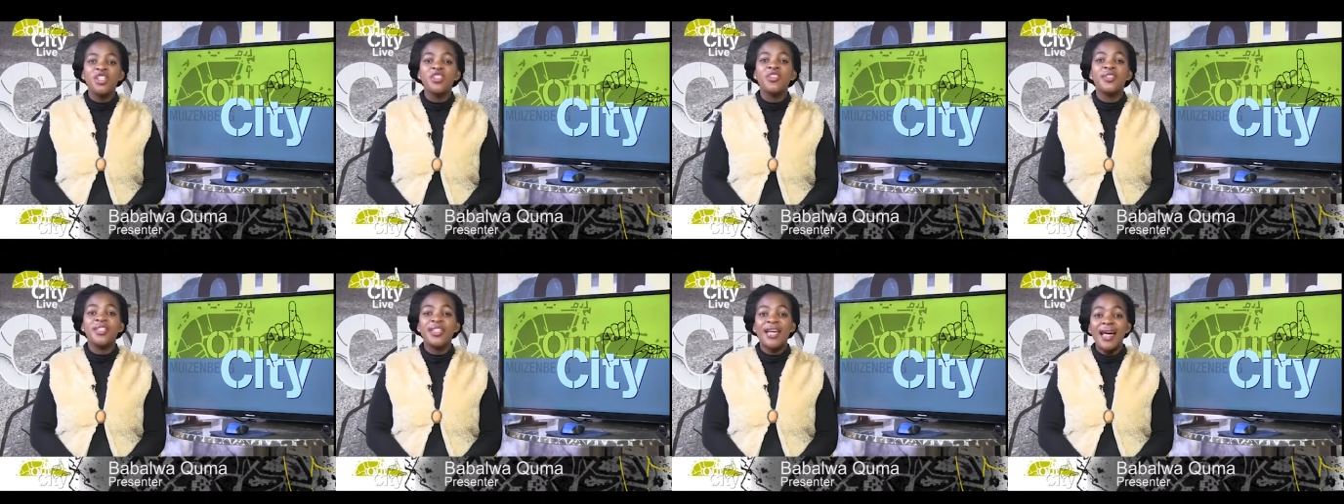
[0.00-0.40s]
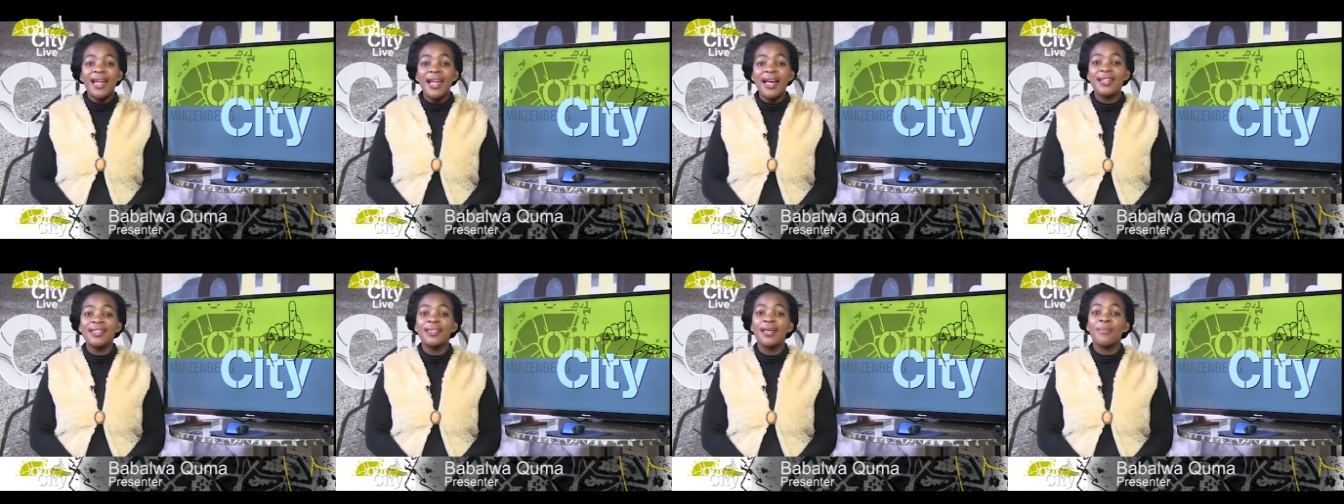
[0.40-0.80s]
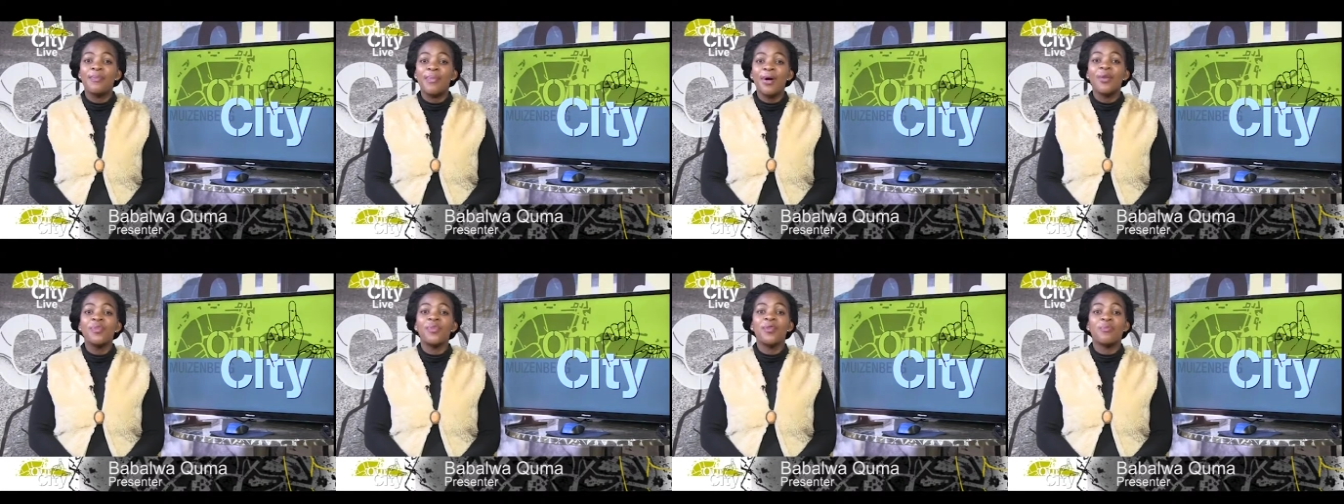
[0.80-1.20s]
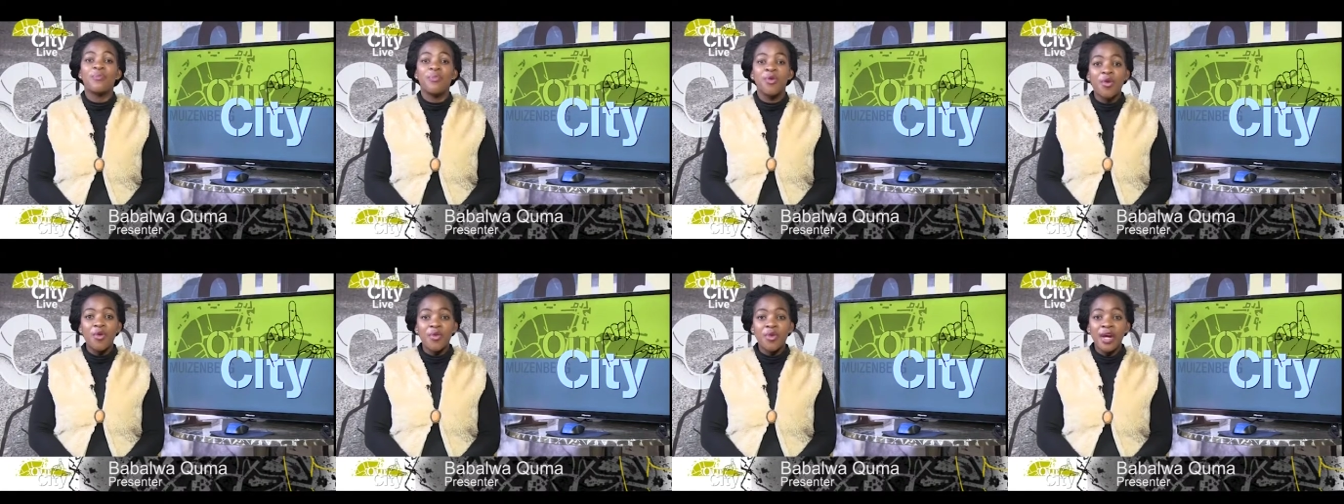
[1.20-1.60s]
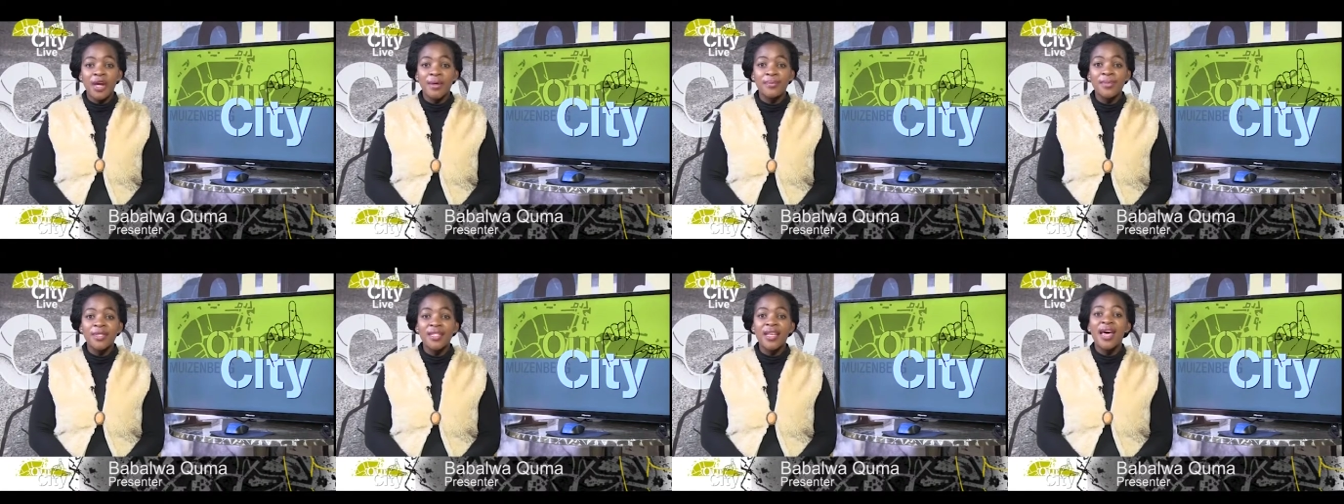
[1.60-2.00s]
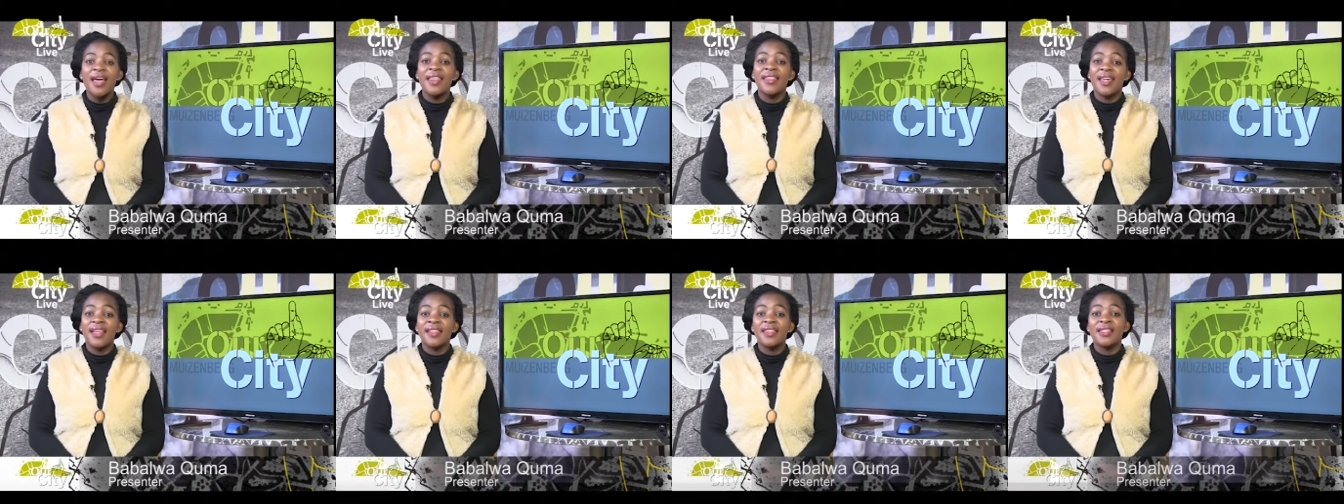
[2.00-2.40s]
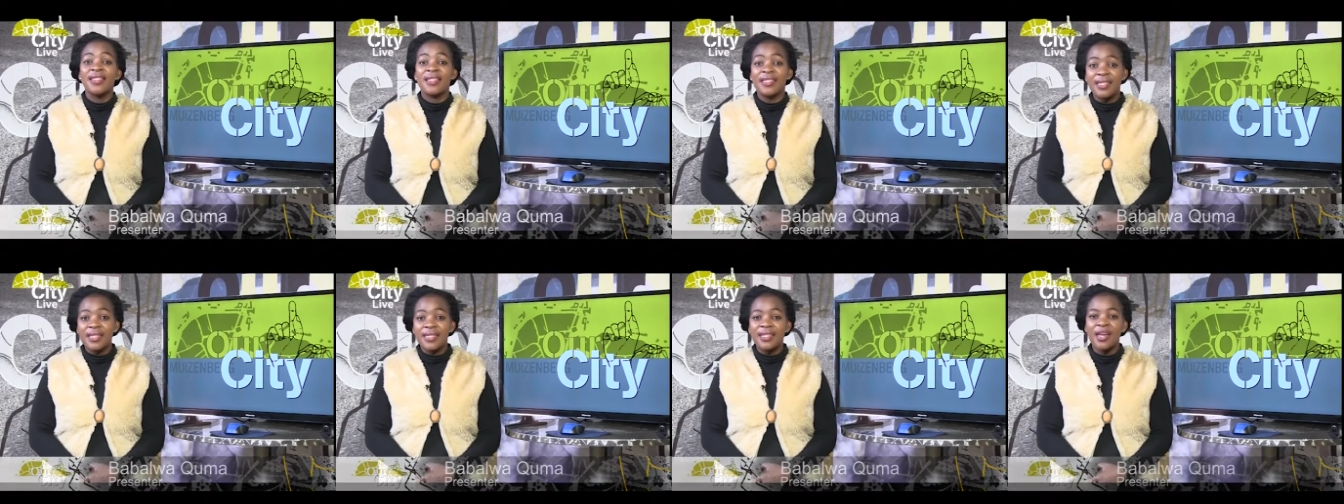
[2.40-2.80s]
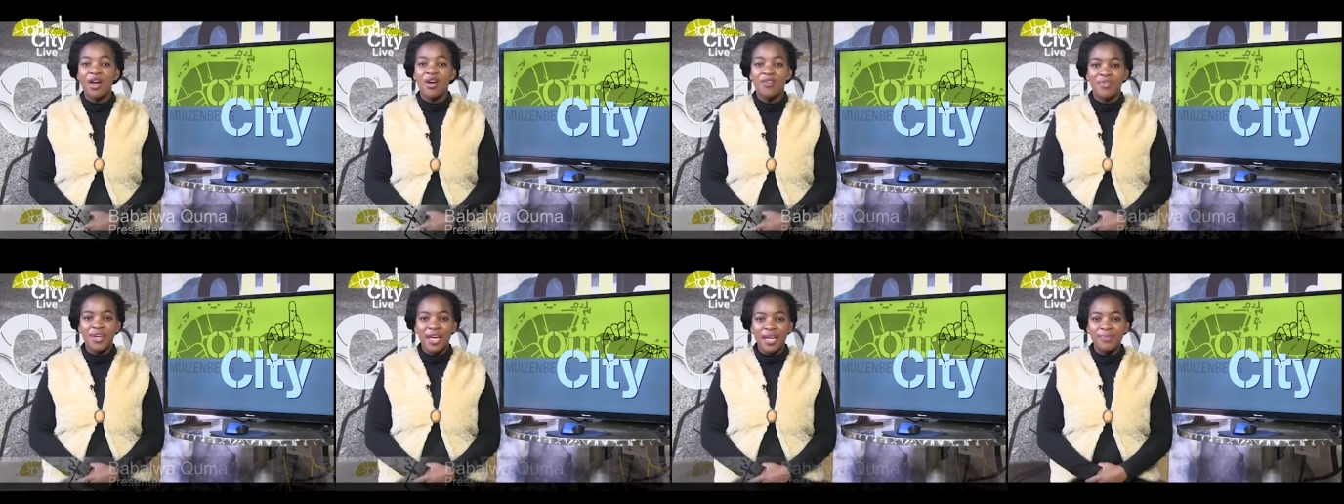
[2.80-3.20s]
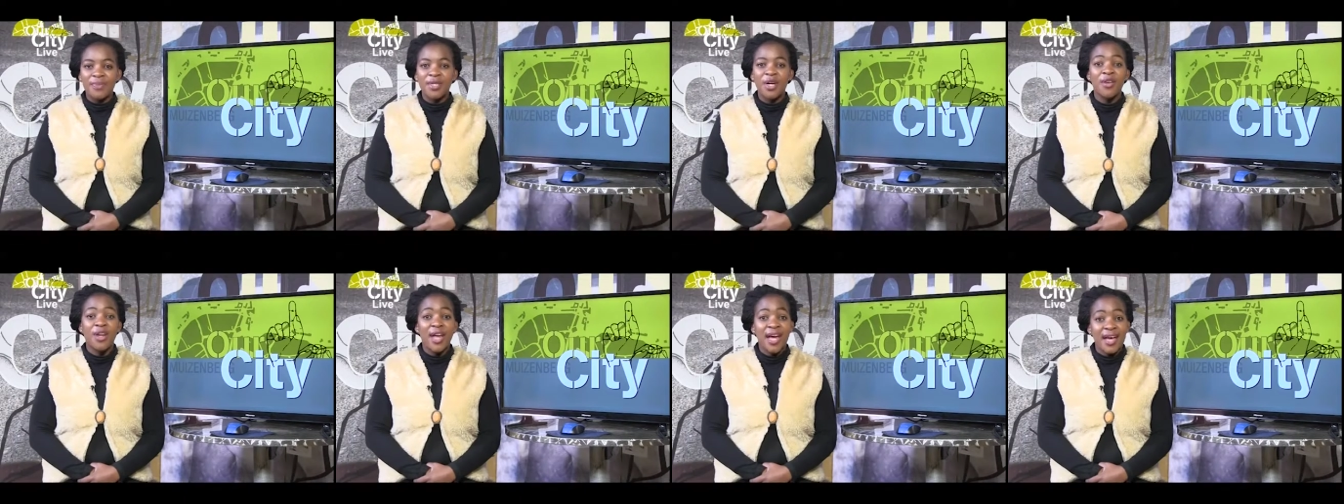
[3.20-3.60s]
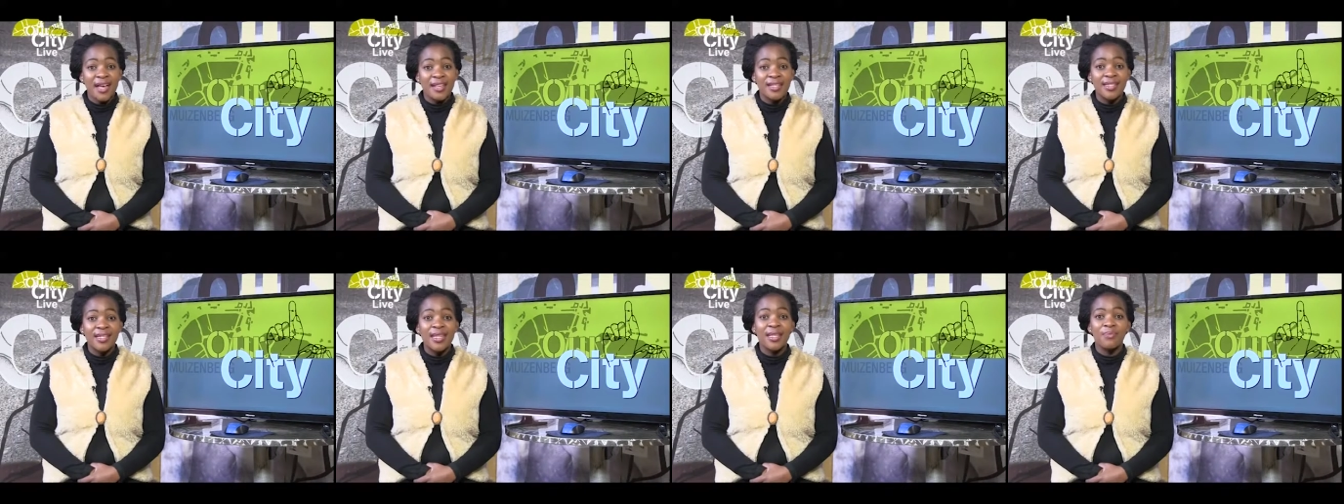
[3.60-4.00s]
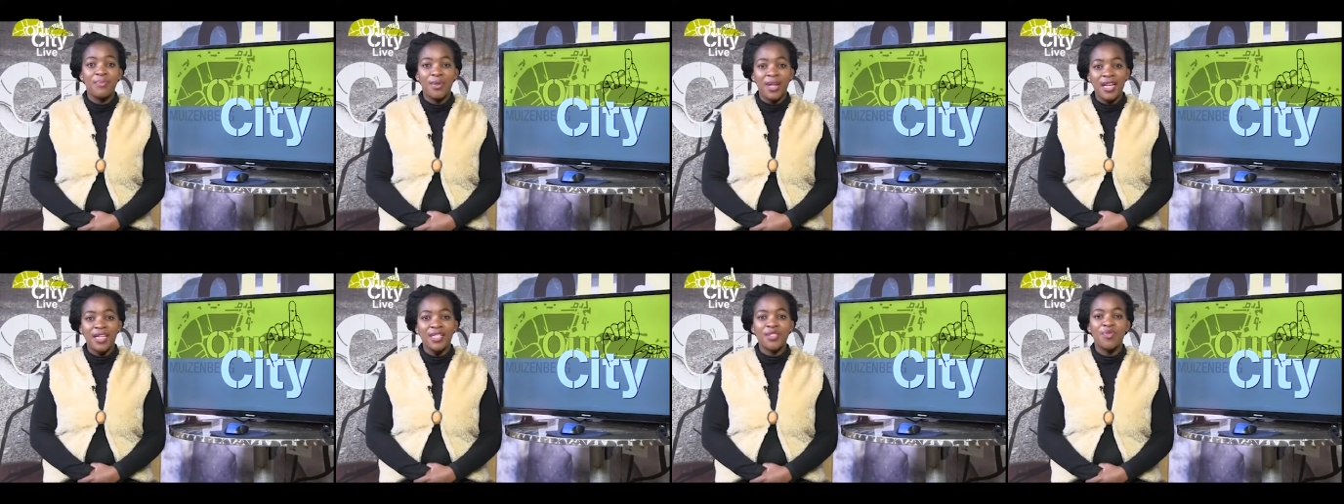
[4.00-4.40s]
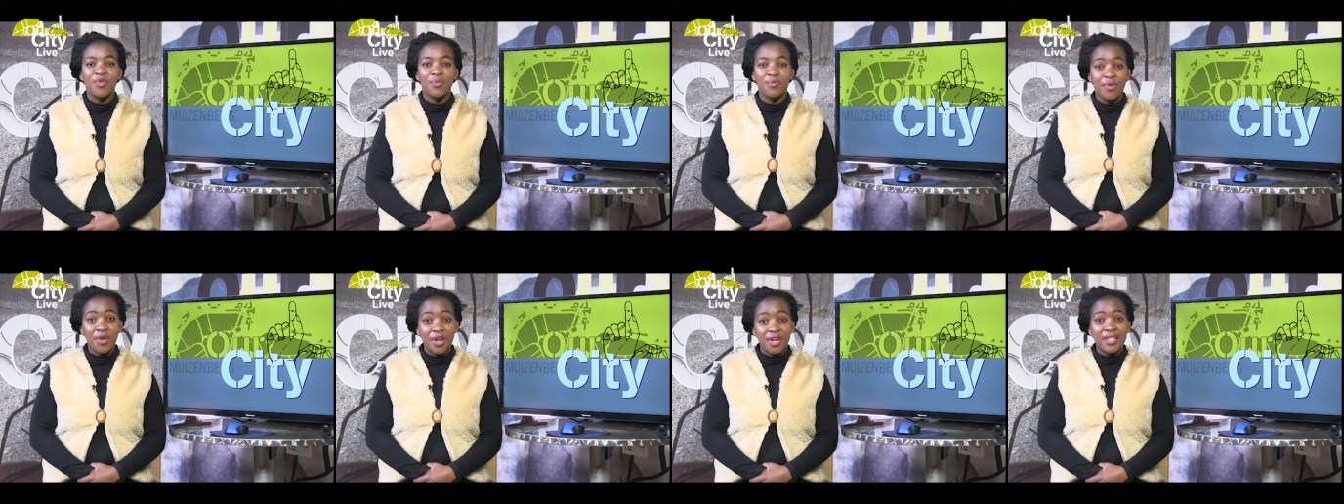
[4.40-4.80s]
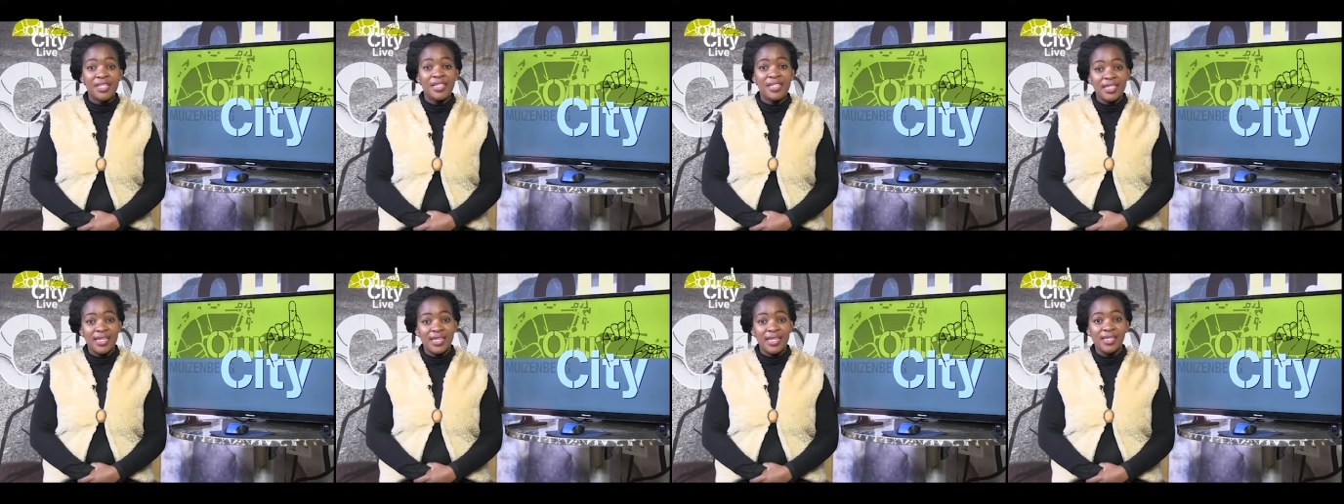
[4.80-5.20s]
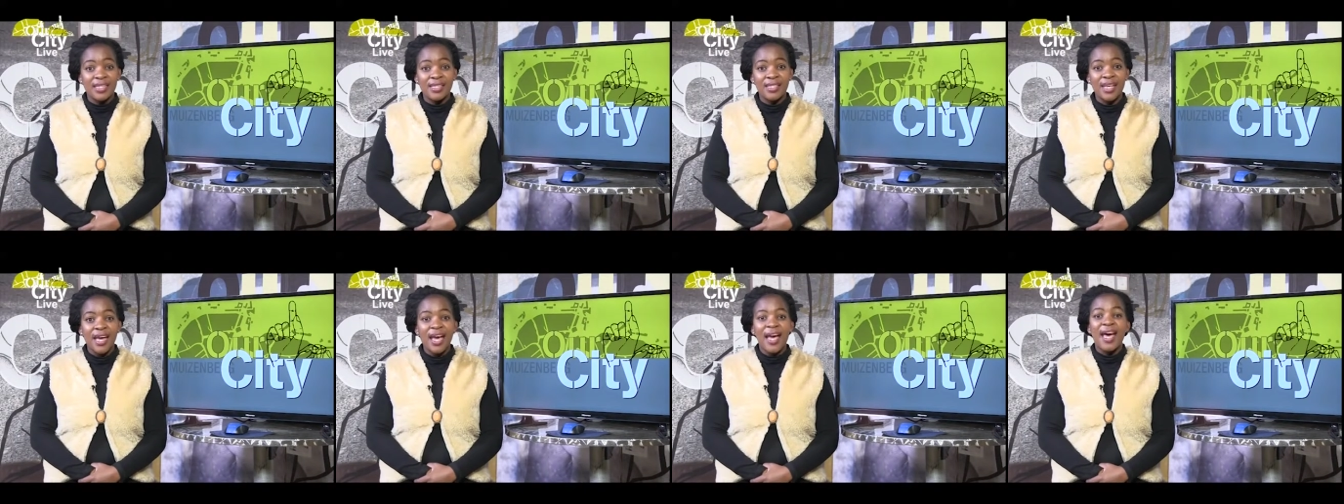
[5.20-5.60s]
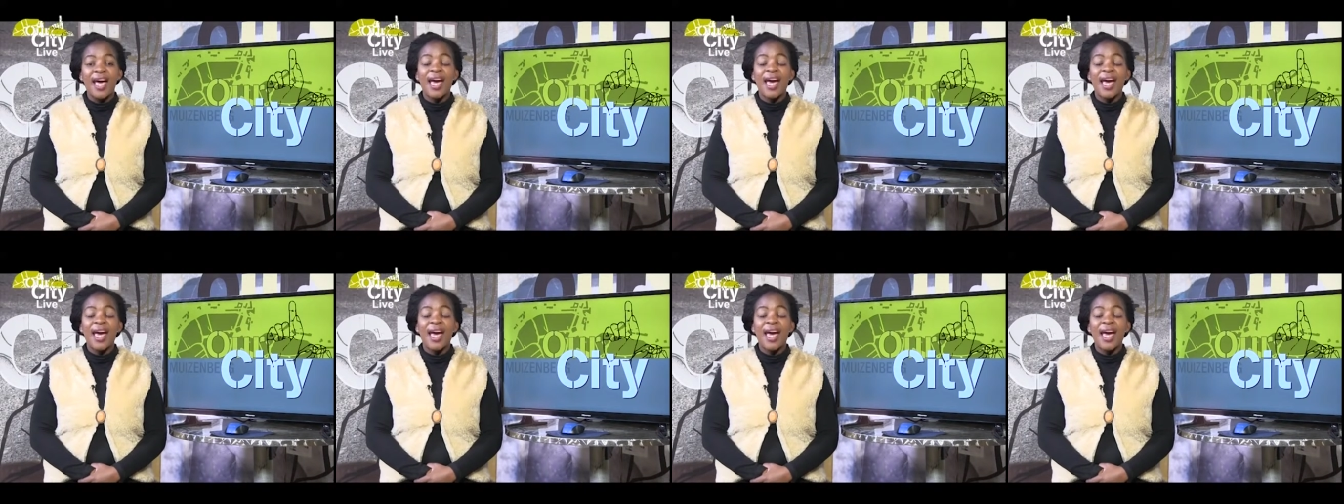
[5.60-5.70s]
to tell us about the programs that the City of Cape Town has in place for pregnant teens